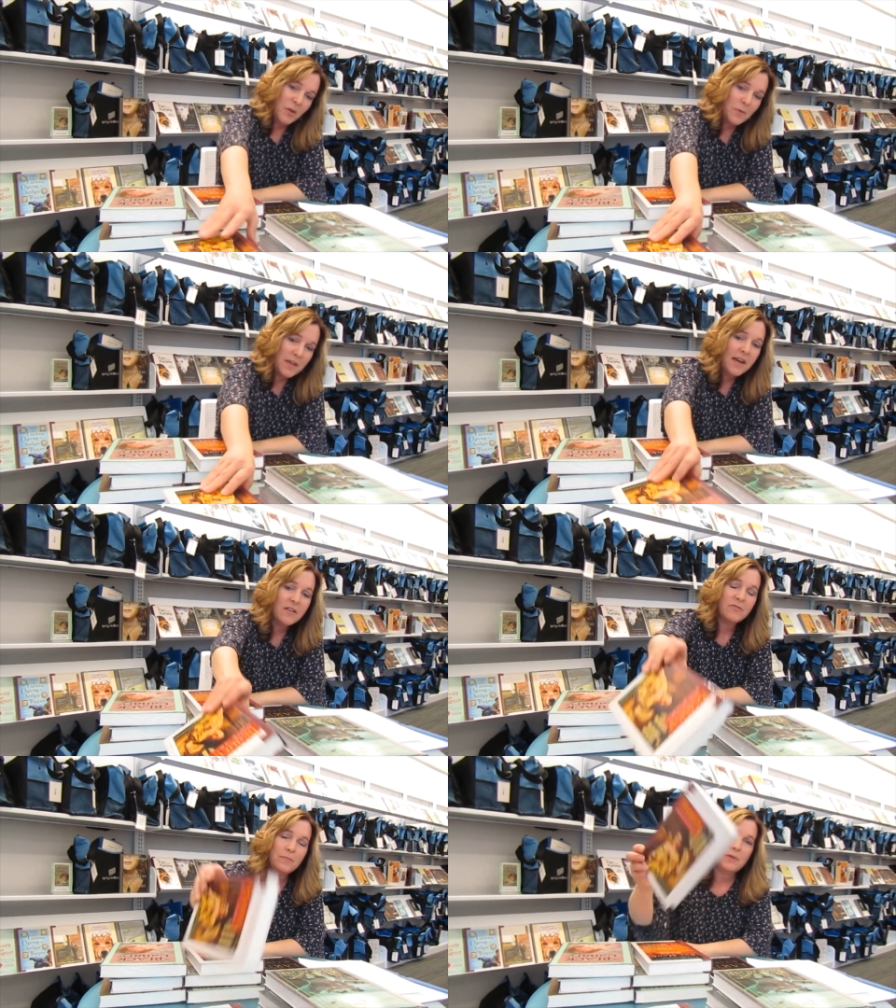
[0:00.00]
We
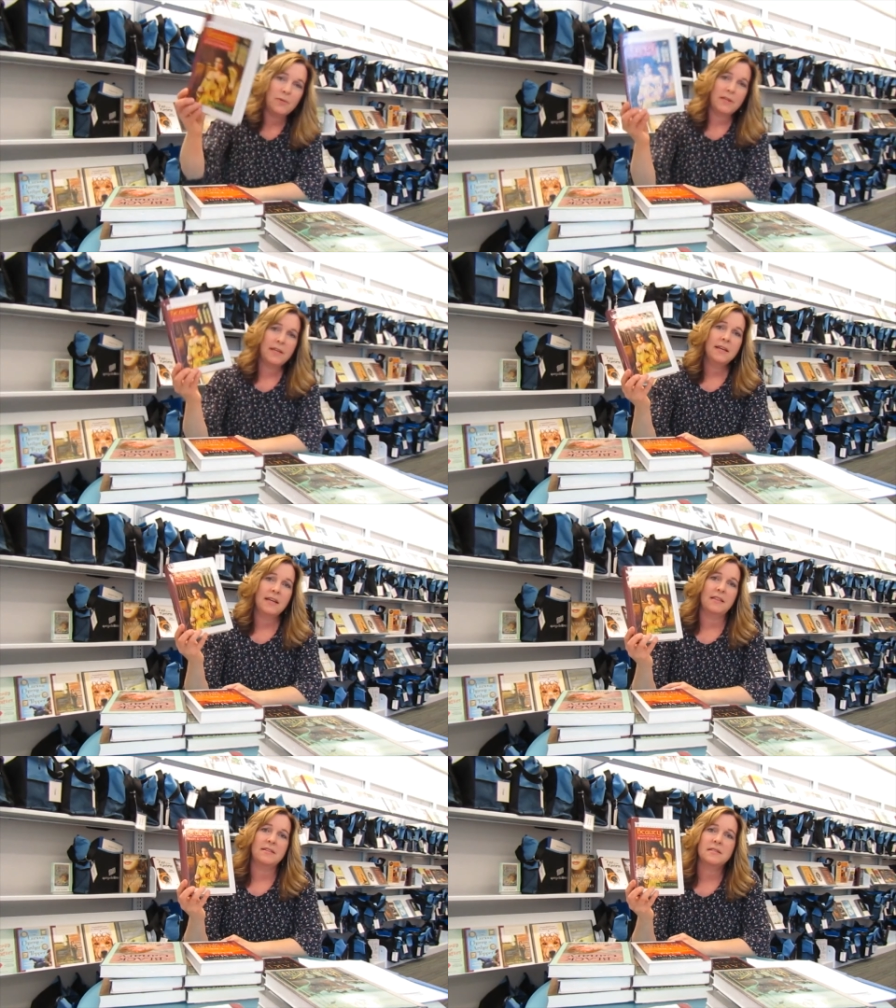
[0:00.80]
have Beauty,
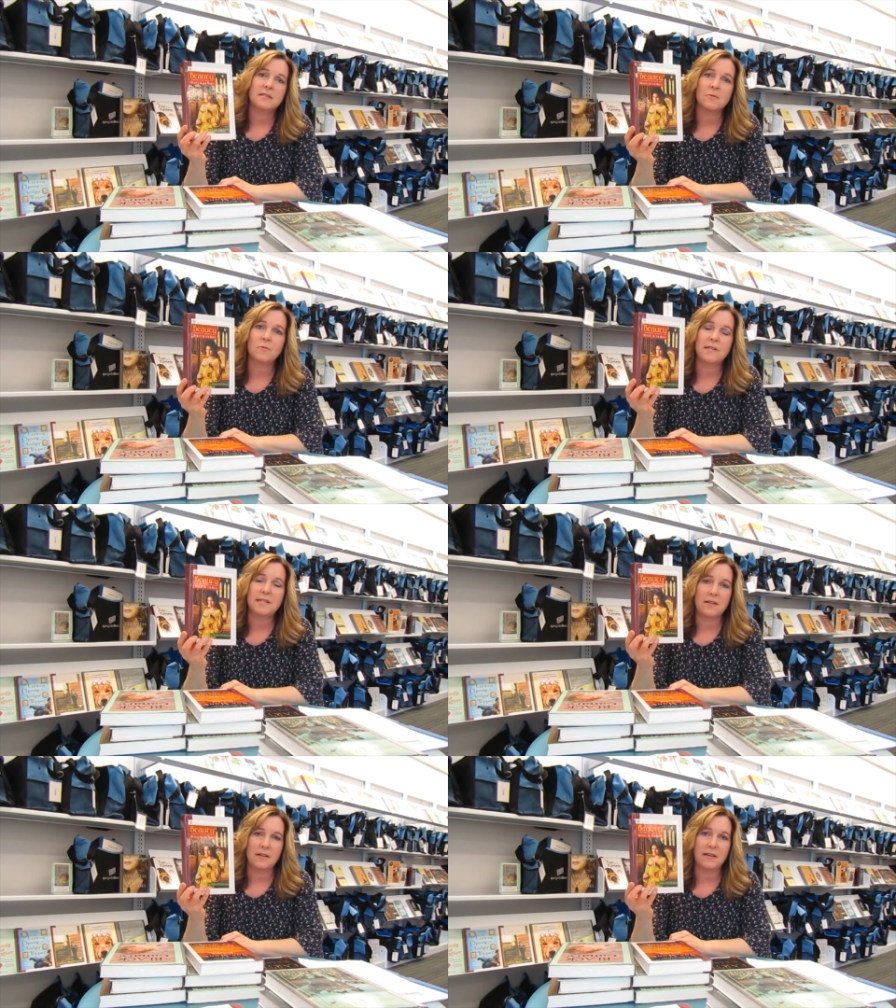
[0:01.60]
and this is a
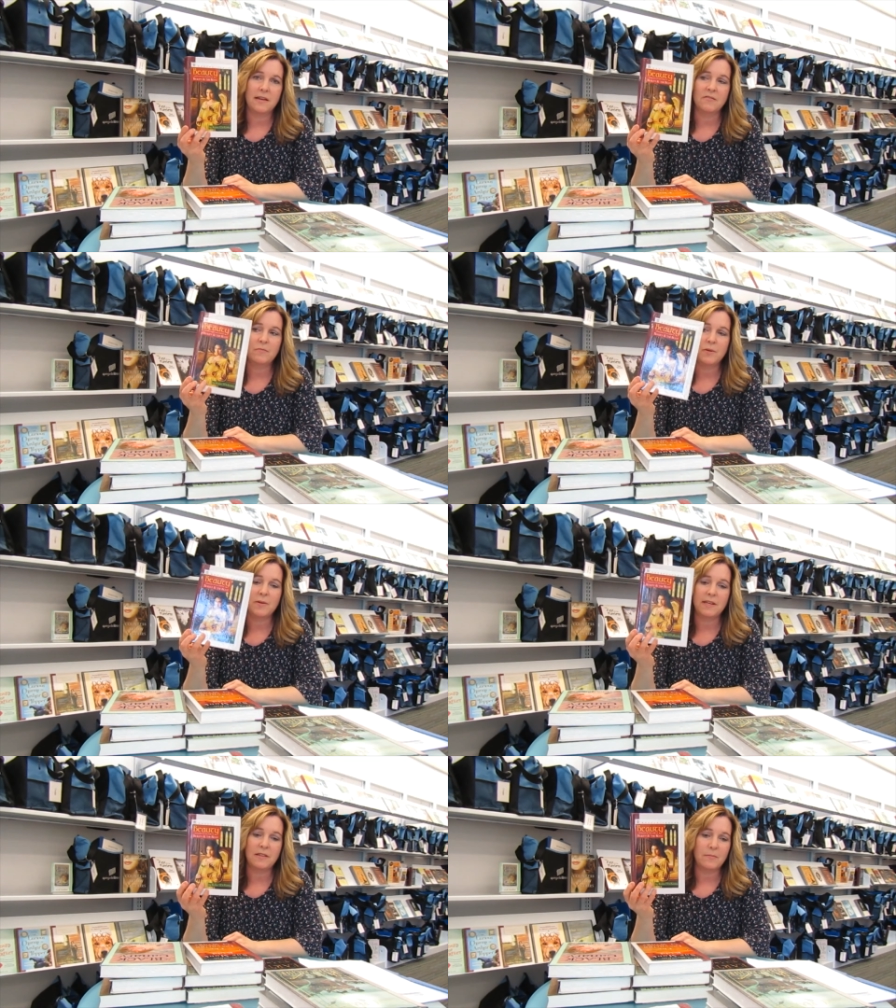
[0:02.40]
retelling of
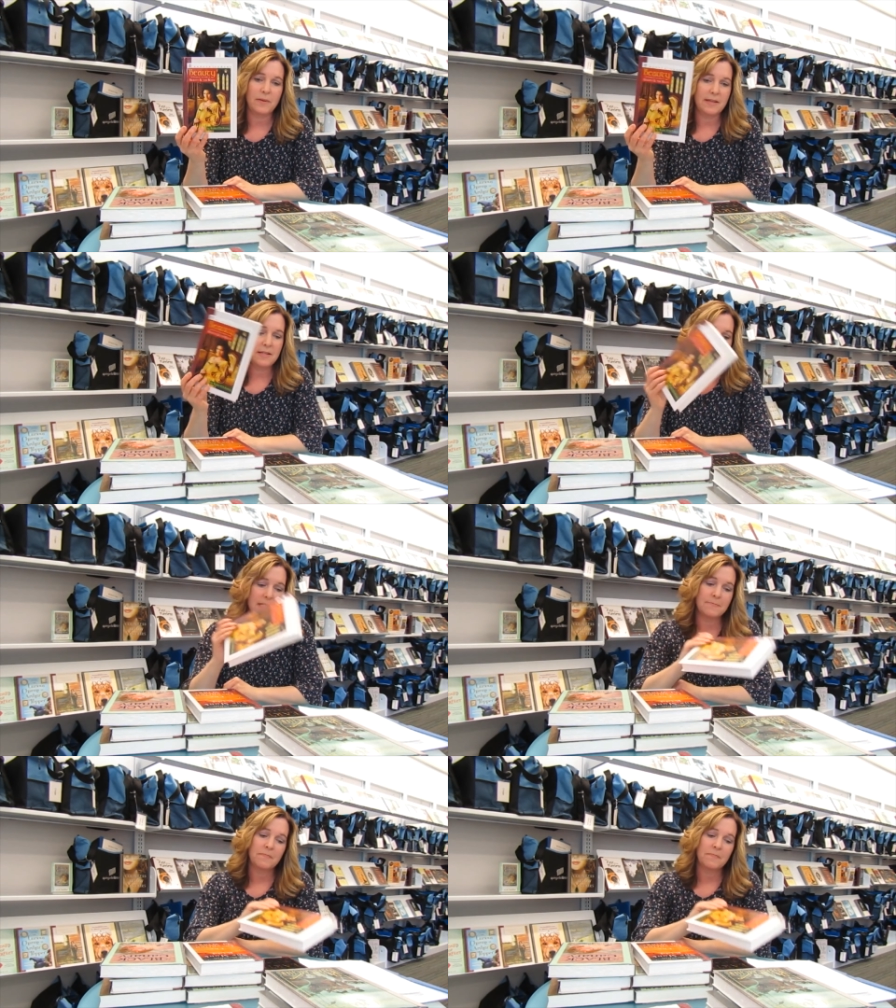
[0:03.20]
Beauty and the Beast.